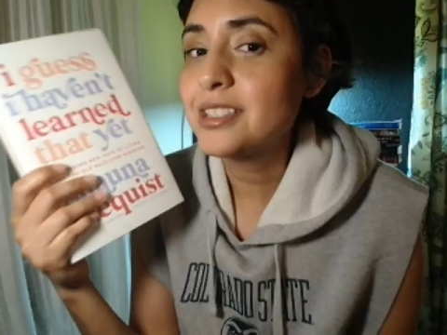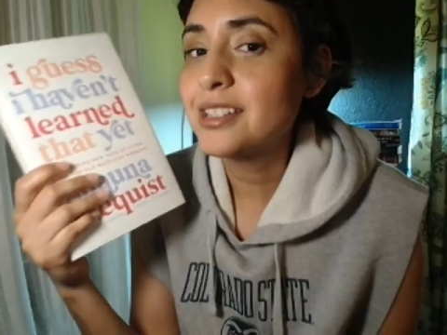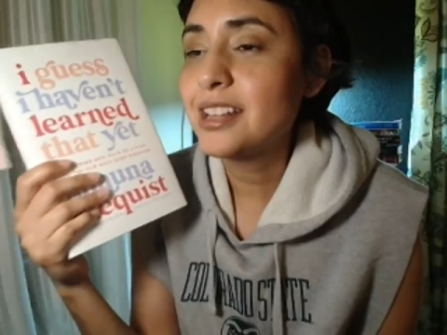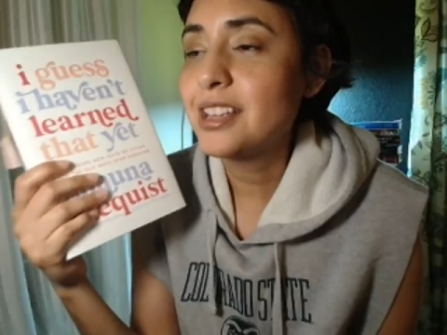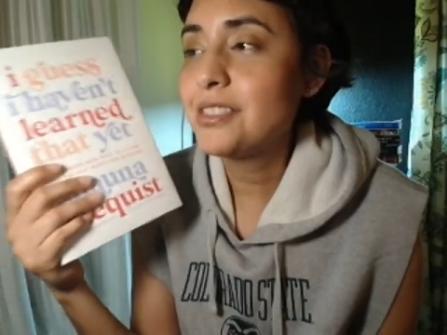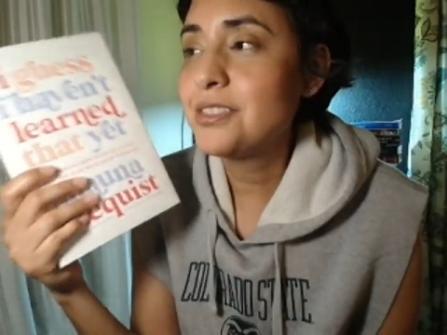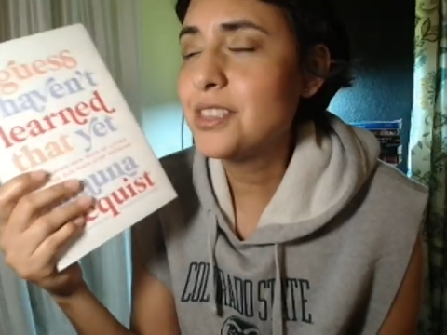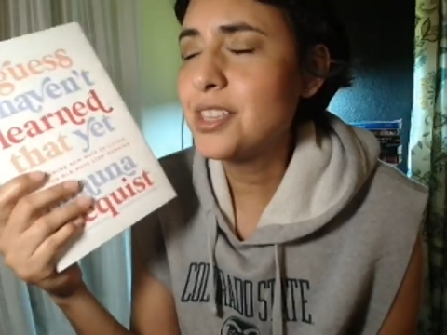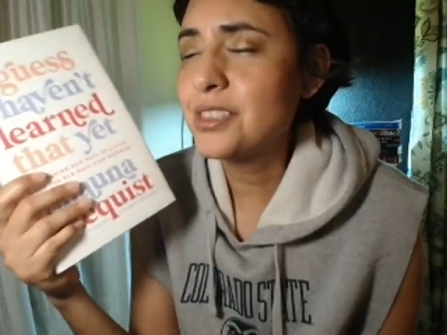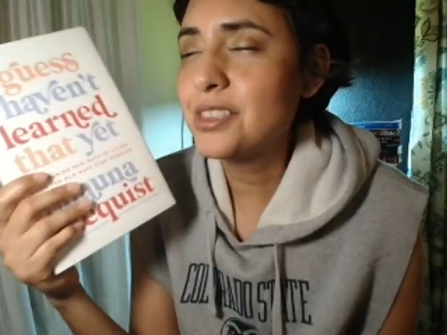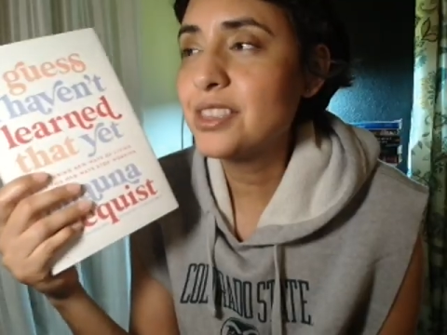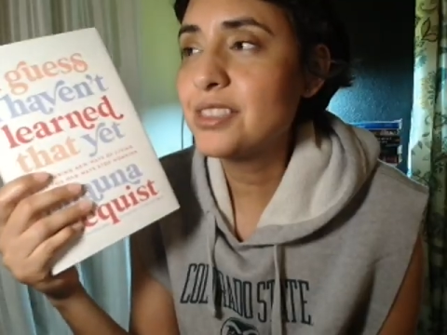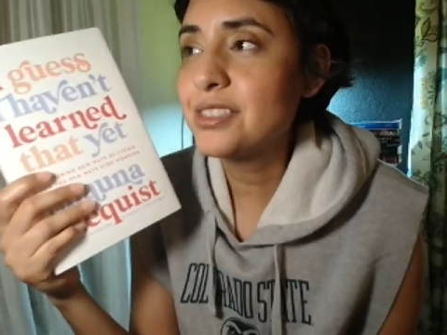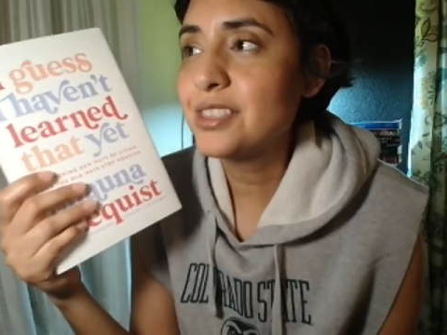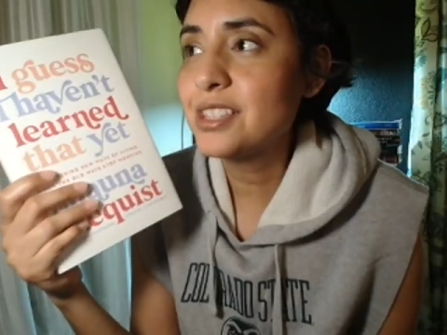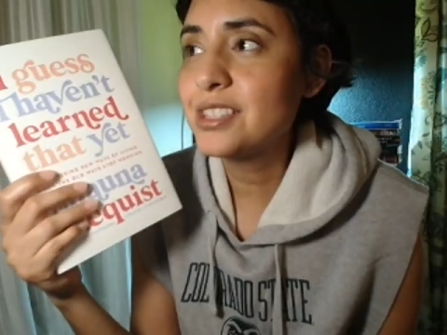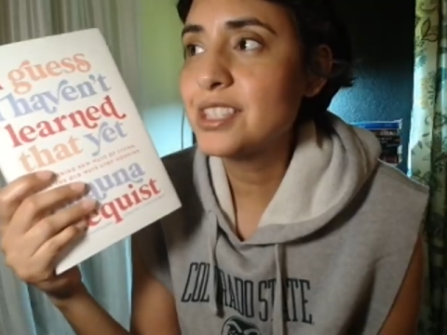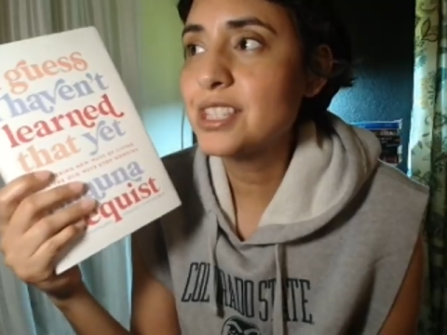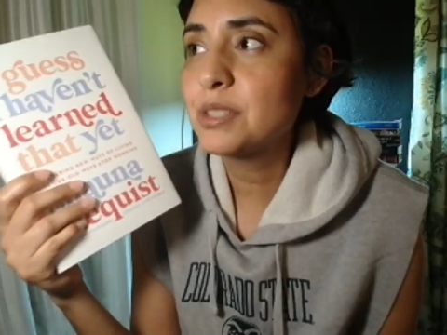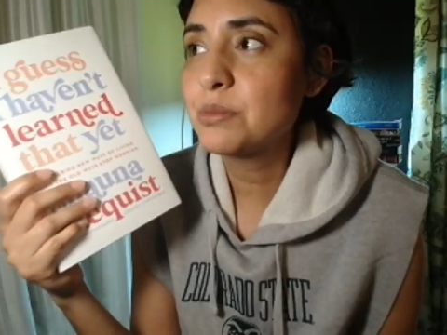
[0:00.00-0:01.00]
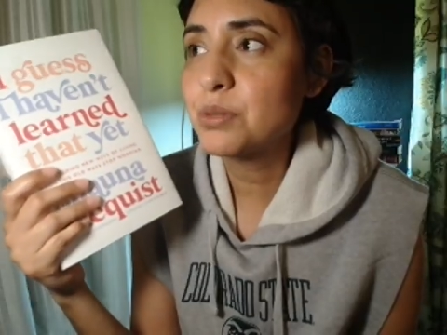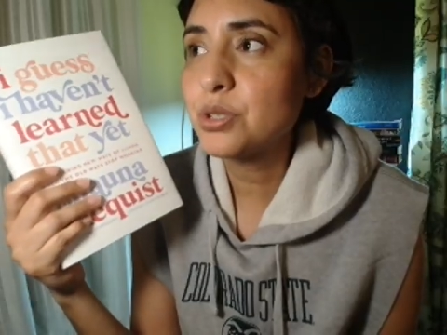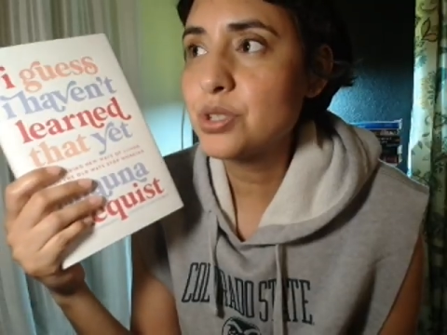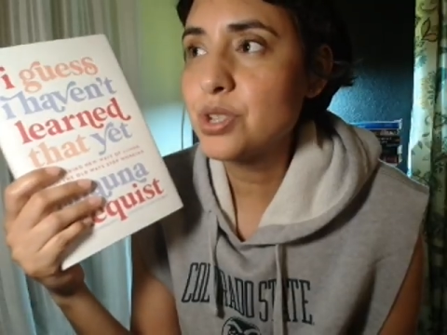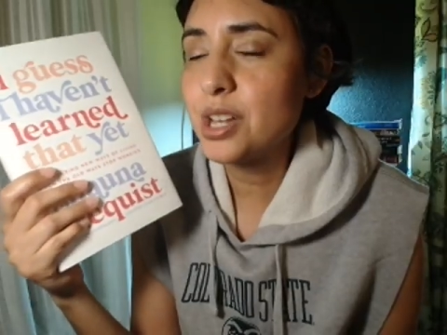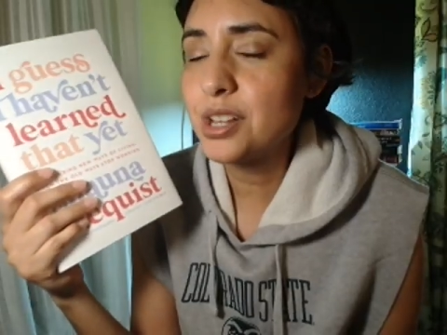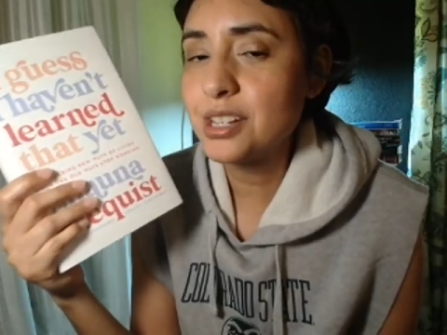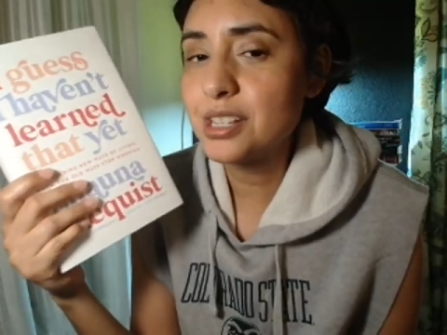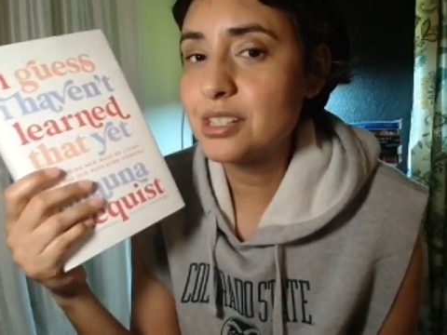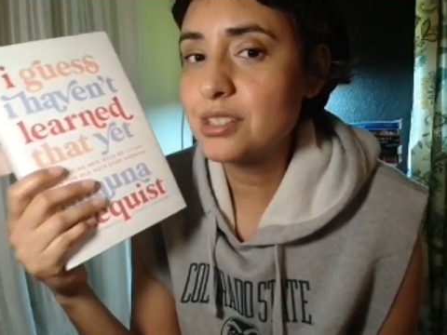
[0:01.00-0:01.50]
And I think that this is what
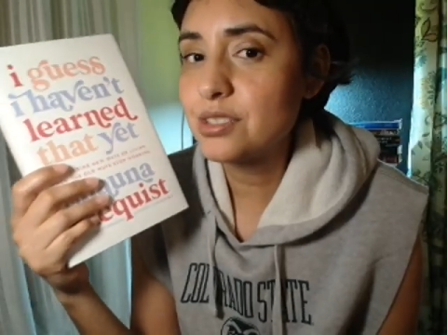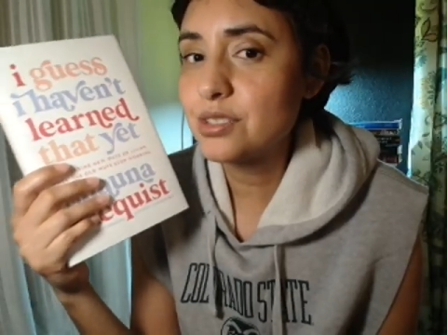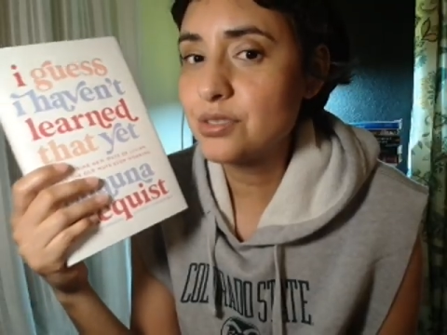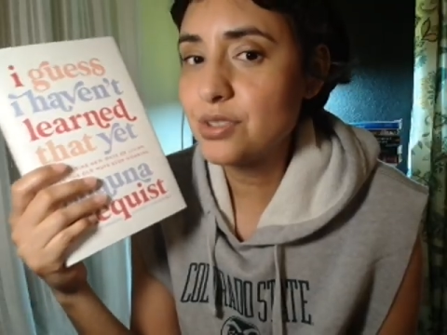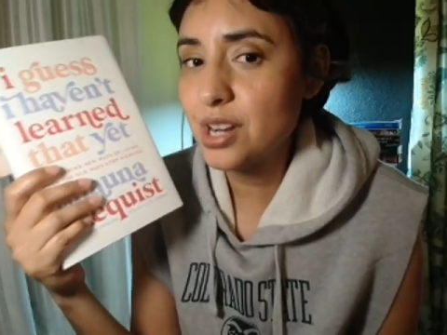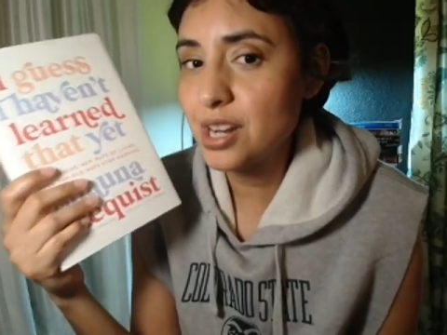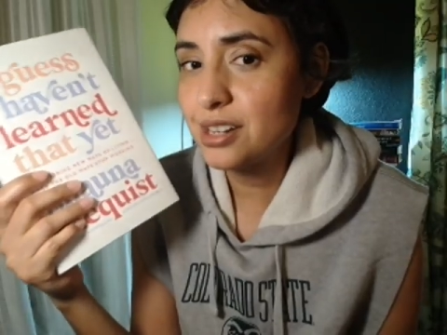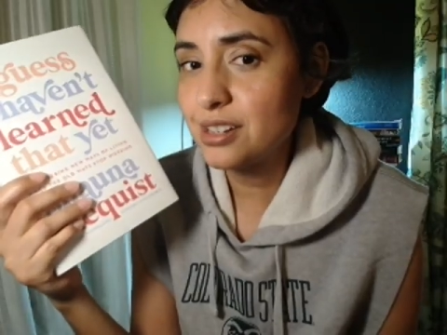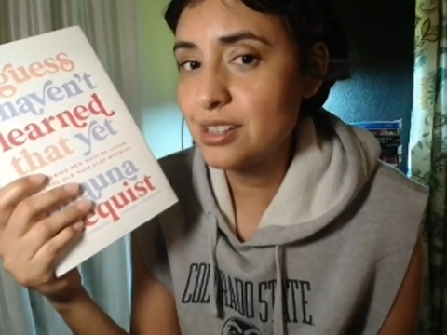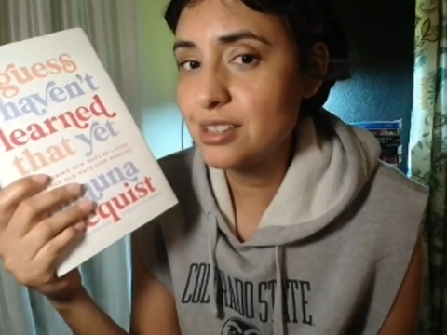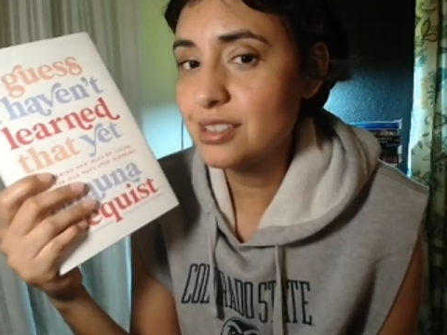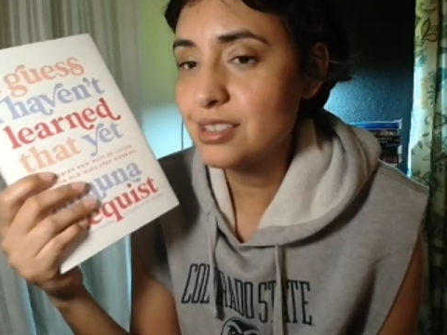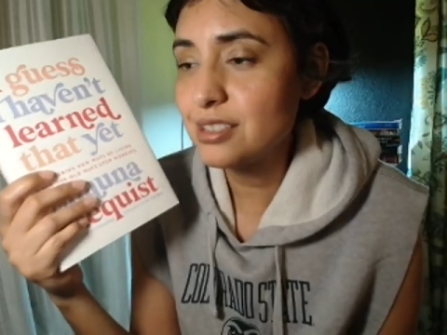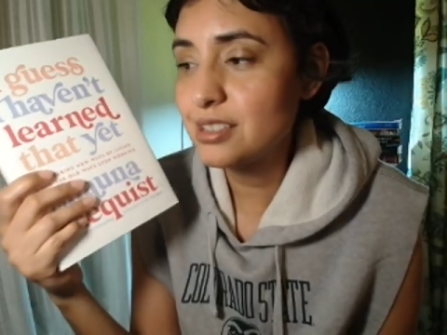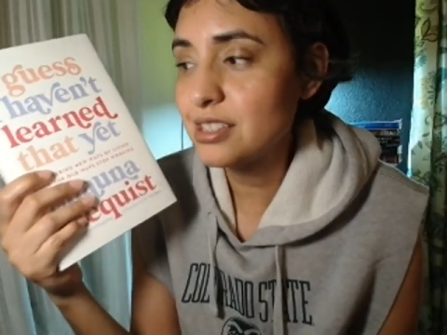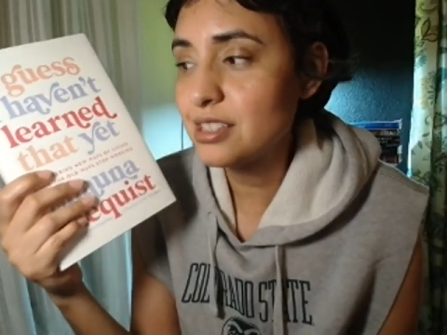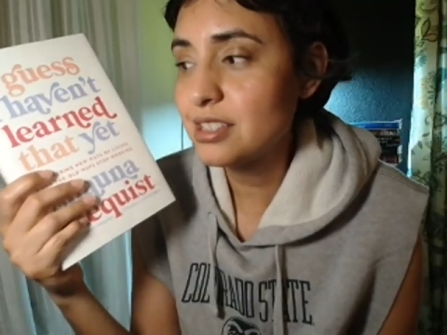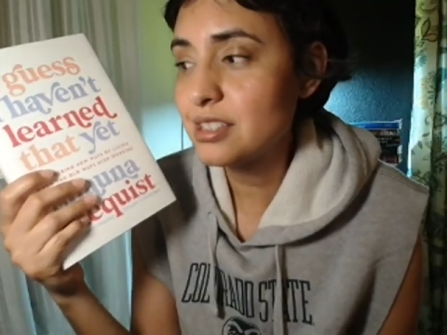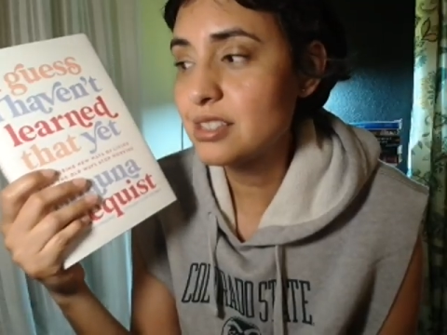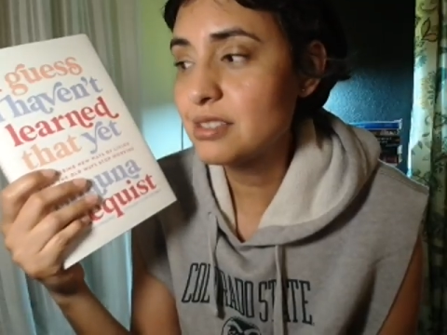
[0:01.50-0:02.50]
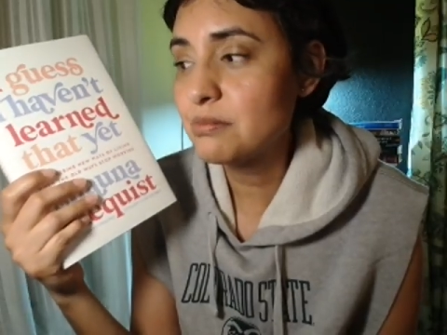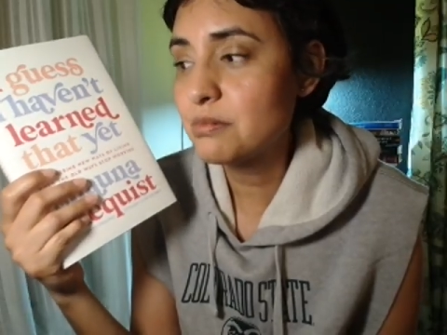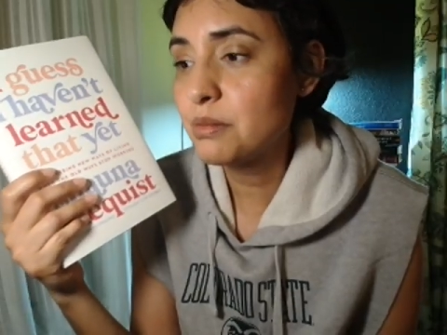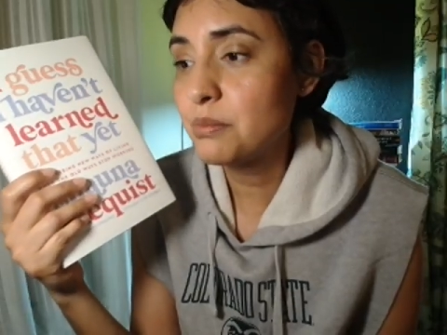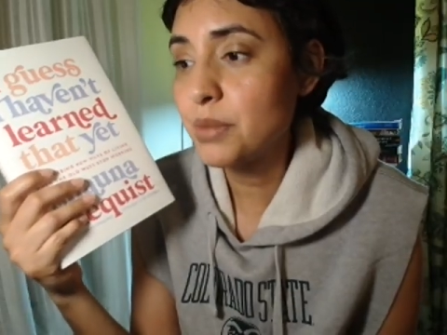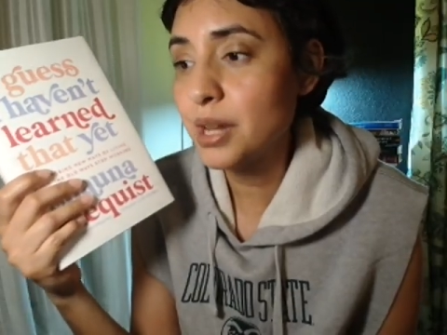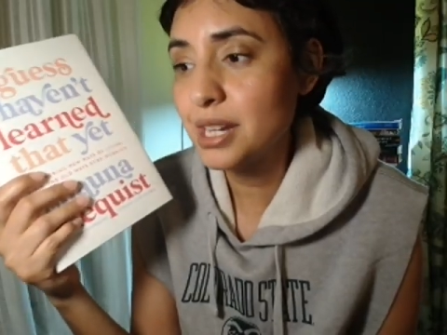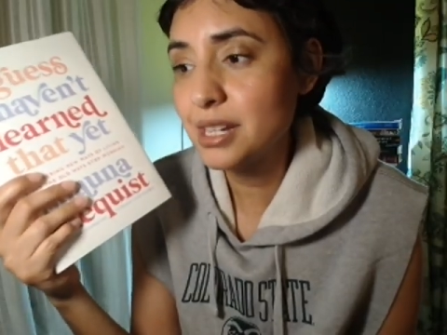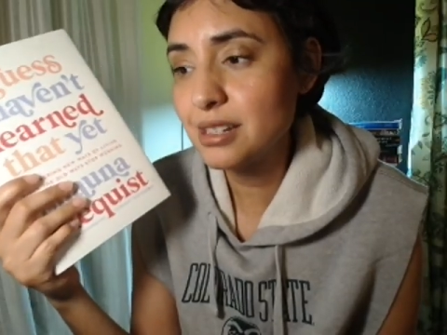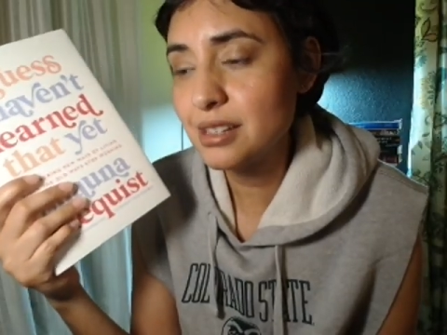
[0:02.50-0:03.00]
Shauna is trying to just
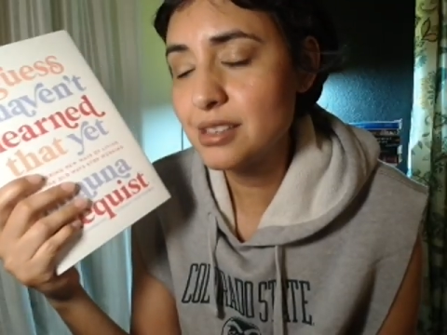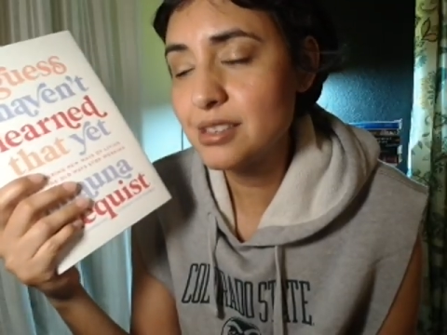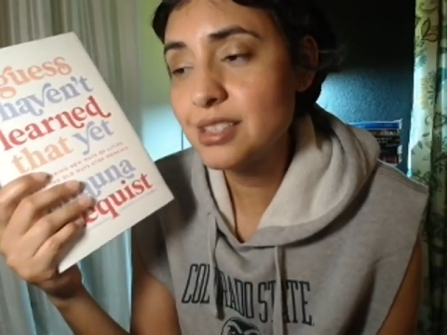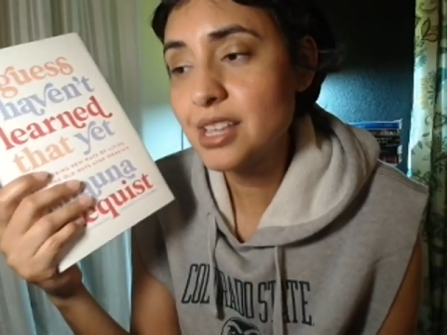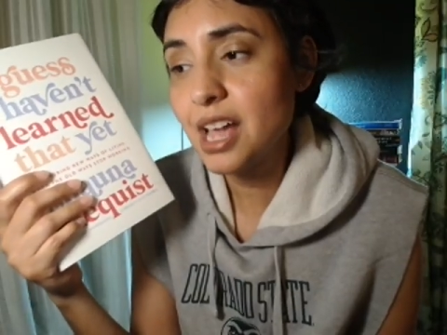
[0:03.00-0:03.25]
remind us,